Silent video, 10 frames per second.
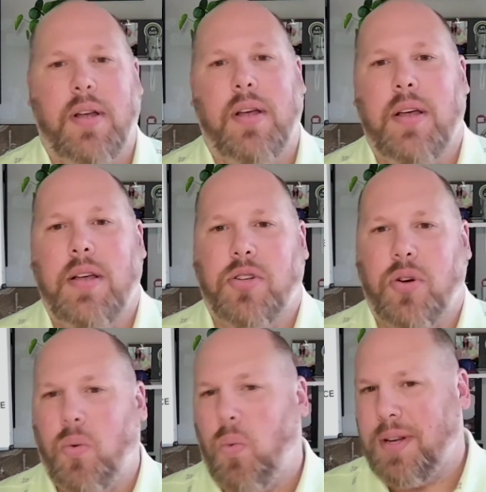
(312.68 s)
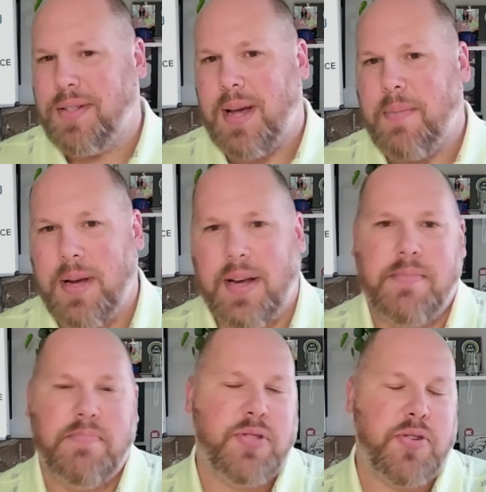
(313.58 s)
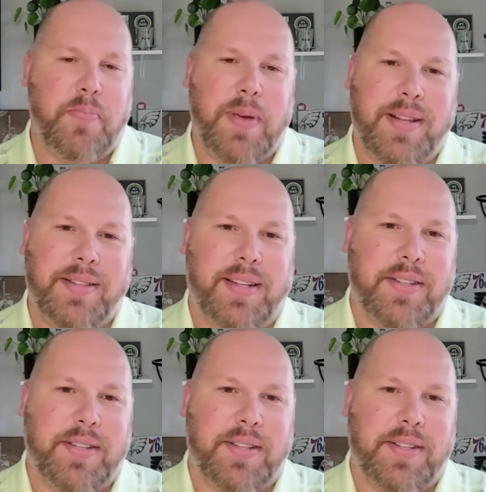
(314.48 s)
So what does that mean? So it means that it's